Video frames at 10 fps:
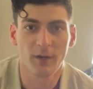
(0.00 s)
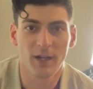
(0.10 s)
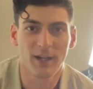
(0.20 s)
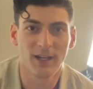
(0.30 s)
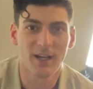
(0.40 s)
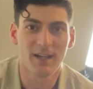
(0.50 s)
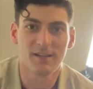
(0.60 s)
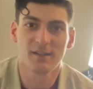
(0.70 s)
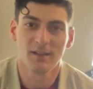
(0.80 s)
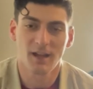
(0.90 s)
on,
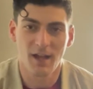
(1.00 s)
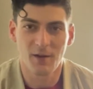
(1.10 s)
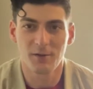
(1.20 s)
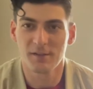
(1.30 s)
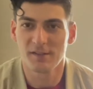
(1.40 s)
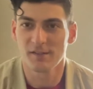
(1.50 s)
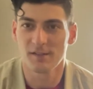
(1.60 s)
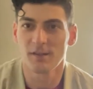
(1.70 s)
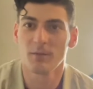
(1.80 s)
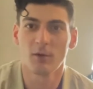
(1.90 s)
guys? I know this
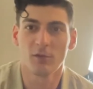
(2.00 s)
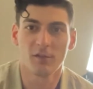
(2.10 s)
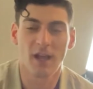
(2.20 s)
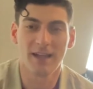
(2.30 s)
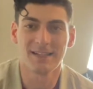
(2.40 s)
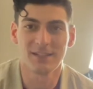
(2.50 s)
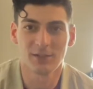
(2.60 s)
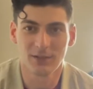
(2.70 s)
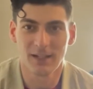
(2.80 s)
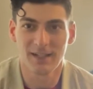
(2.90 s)
isn't the most ideal
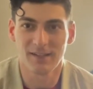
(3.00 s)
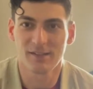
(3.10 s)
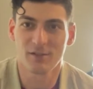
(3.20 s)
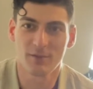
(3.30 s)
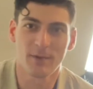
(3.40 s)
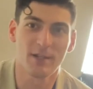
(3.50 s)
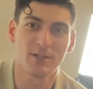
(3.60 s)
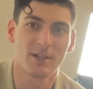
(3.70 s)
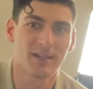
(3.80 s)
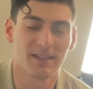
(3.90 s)
lighting
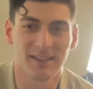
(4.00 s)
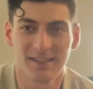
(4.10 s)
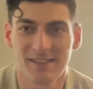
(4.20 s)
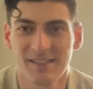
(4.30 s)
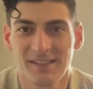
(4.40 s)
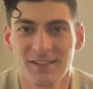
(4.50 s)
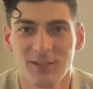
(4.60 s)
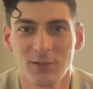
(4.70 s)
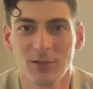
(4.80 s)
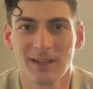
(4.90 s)
situation. I can see a
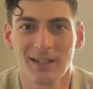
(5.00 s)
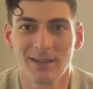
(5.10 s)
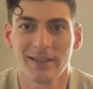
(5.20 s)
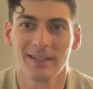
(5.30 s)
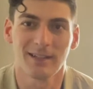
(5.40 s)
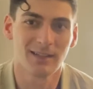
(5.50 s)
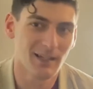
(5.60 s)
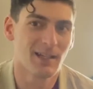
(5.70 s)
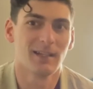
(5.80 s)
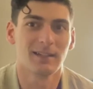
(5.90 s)
little glare there,
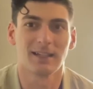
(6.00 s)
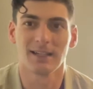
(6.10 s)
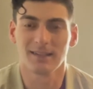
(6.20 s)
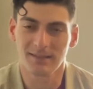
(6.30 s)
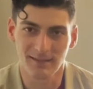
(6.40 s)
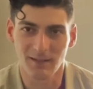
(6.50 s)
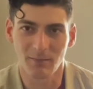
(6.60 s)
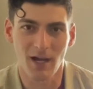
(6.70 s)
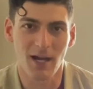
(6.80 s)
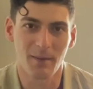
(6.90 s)
and I got this light
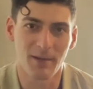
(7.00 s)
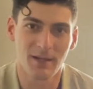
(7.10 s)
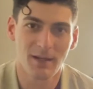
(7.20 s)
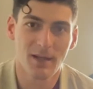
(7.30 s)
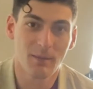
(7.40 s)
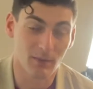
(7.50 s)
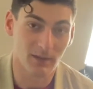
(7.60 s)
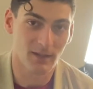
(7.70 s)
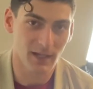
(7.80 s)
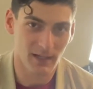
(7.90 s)
behind me. But
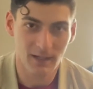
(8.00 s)
today,